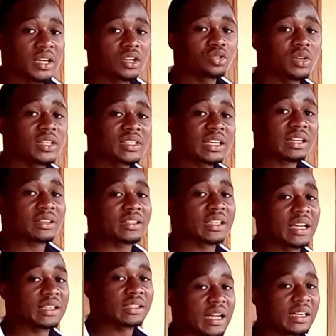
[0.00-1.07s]
So it tells
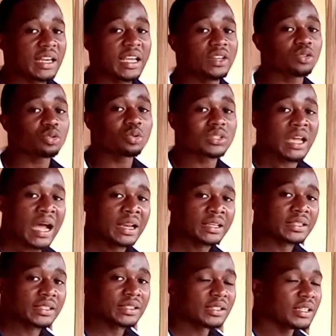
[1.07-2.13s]
us that in
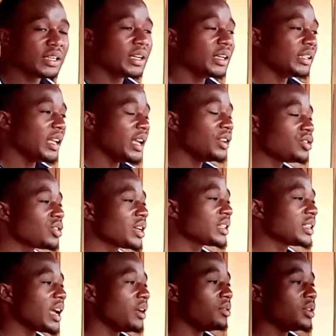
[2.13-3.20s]
totality the interest
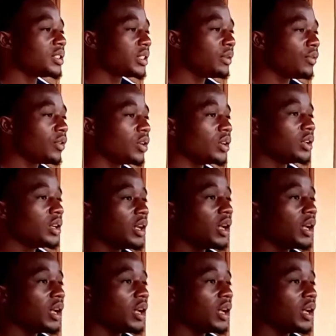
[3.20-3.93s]
that he received on